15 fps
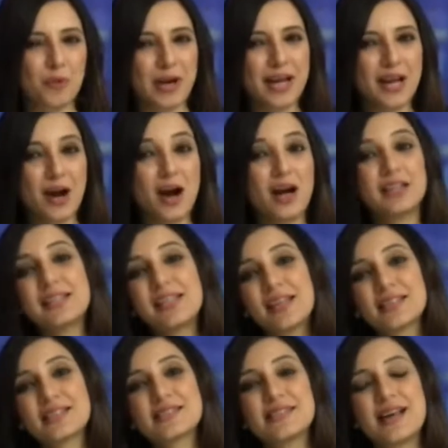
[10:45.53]
break. On the
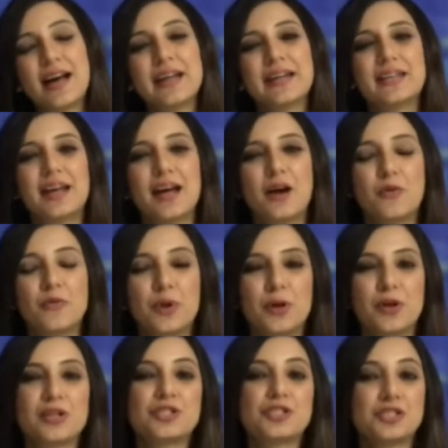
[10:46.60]
other side, we're
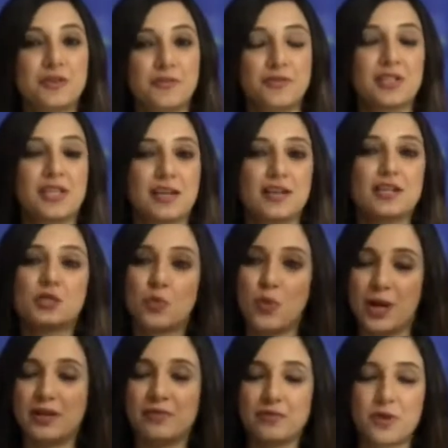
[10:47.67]
going to shift gears.
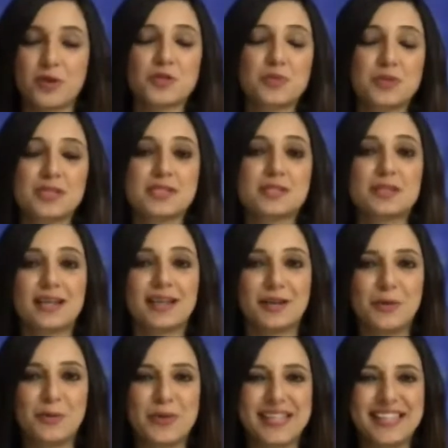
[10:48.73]
One, of course, is
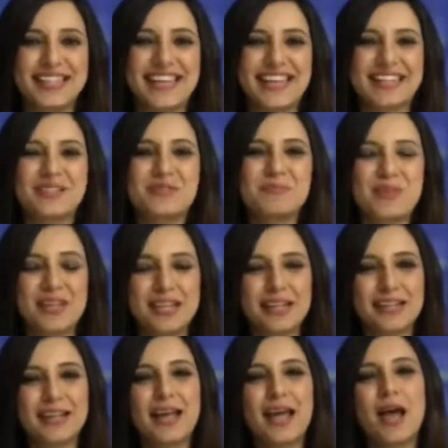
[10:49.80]
we'll get an
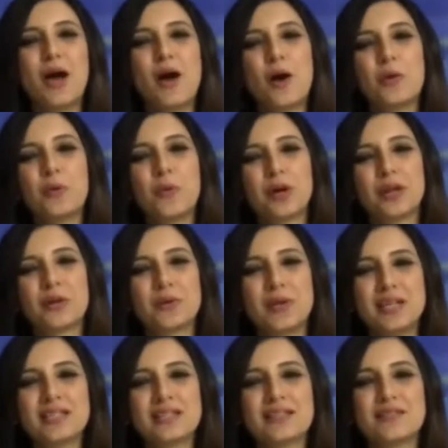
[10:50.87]
opinion on what a
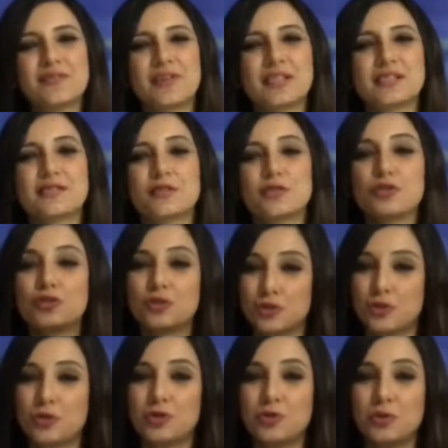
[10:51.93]
retail investor
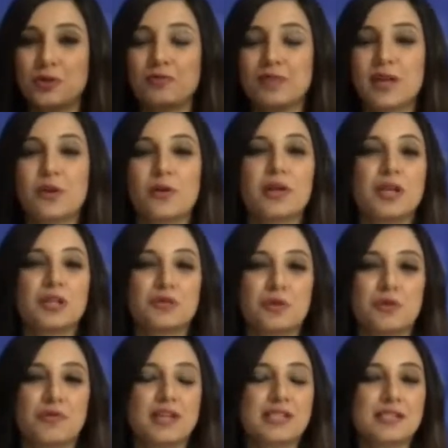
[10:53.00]
should do if they're looking to
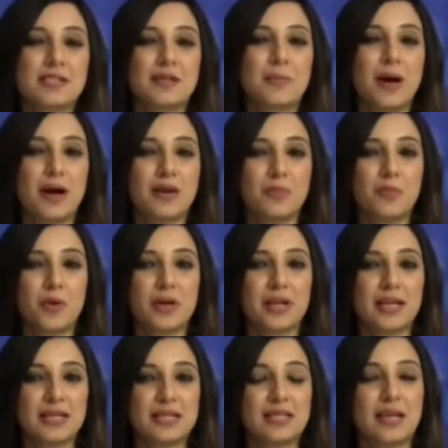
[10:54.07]
invest in the Bharat Bond
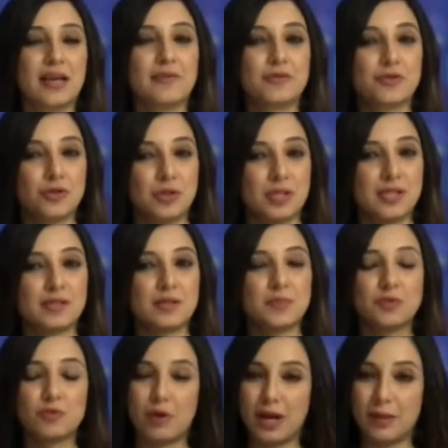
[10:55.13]
ETF, should they
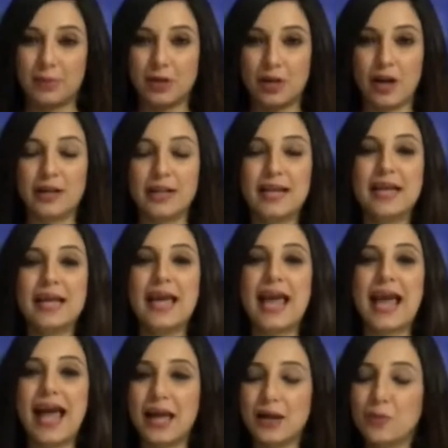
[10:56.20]
subscribe or not.
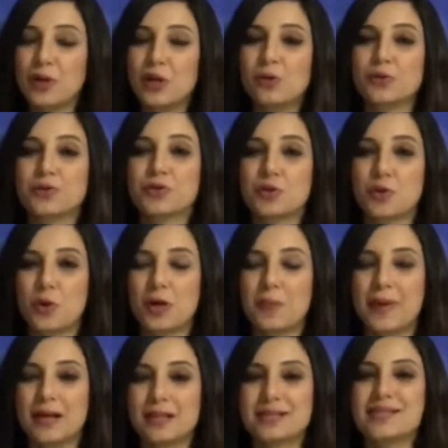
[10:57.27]
And we'll also talk
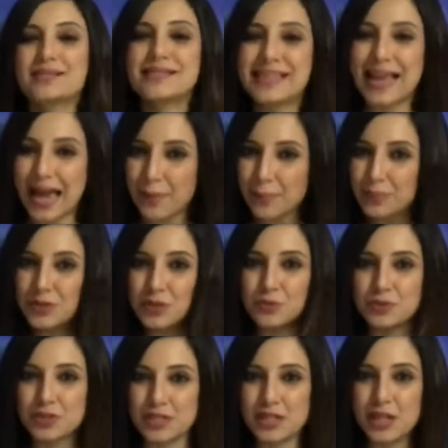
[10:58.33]
about the stamp
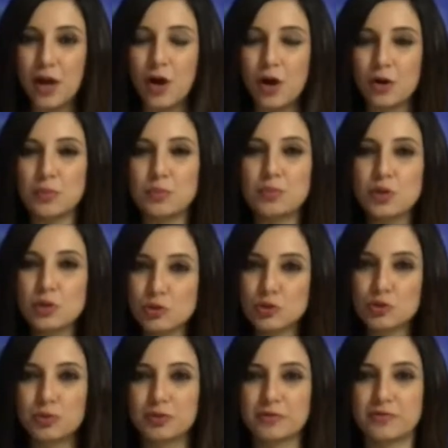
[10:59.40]
duty on
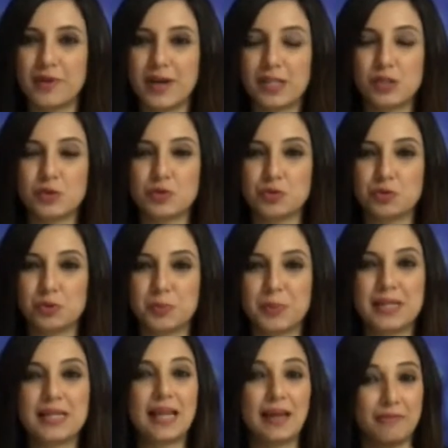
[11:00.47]
mutual funds, which will
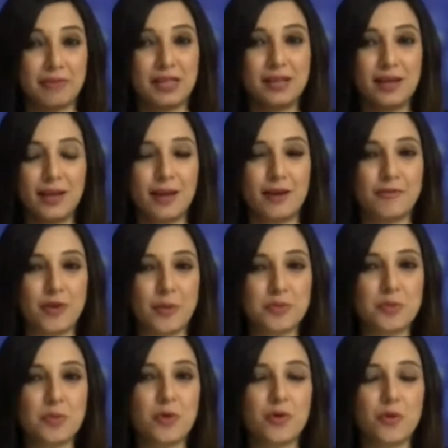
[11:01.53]
levied from
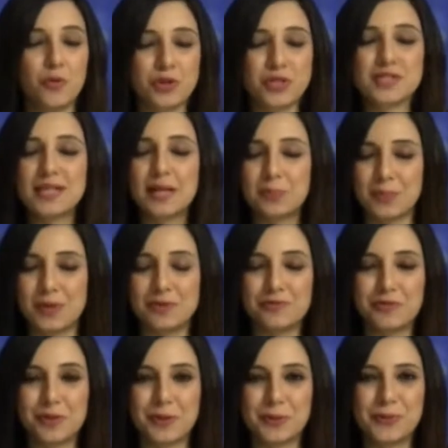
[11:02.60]
tomorrow. What does that mean
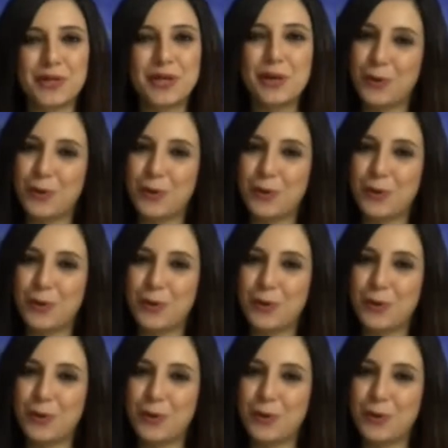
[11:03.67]
for you?